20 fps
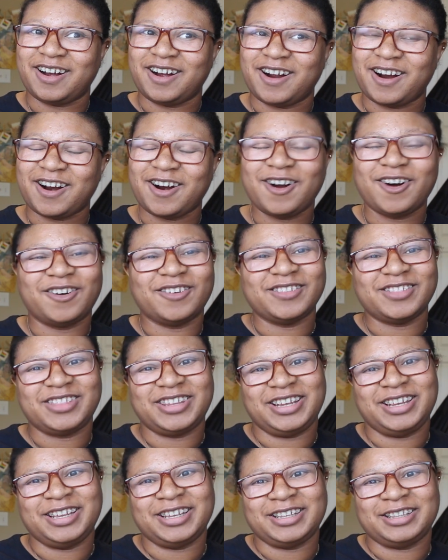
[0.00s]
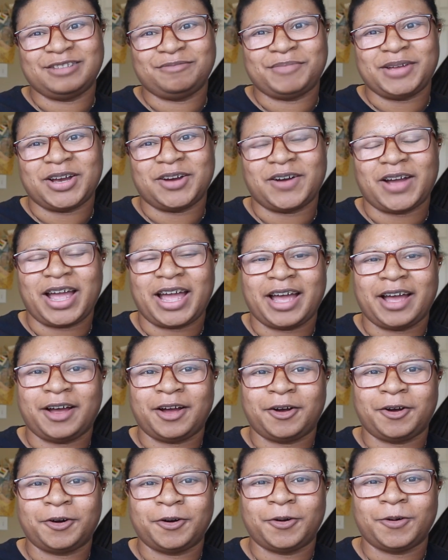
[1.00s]
Her whole thing is about
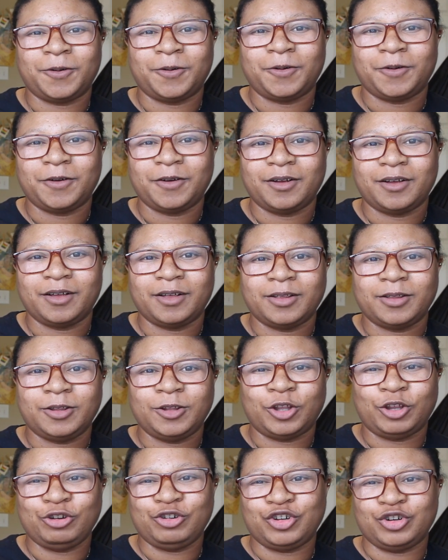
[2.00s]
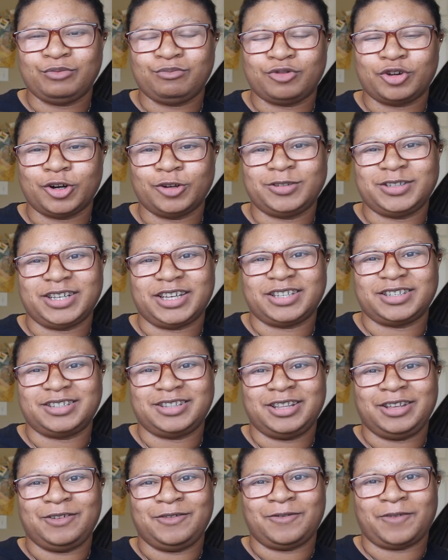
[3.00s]
how you should protest
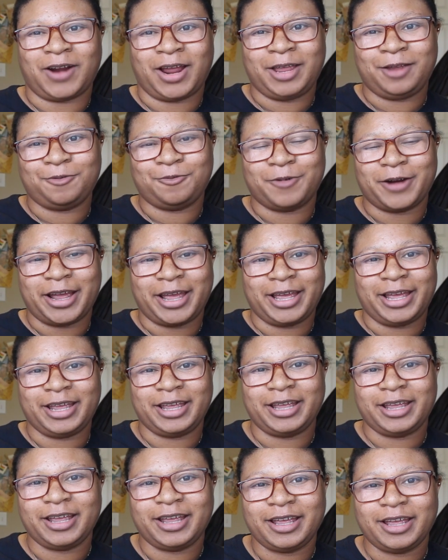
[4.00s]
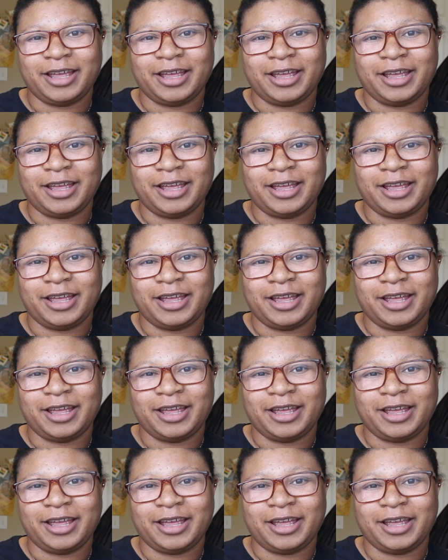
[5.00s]
the right way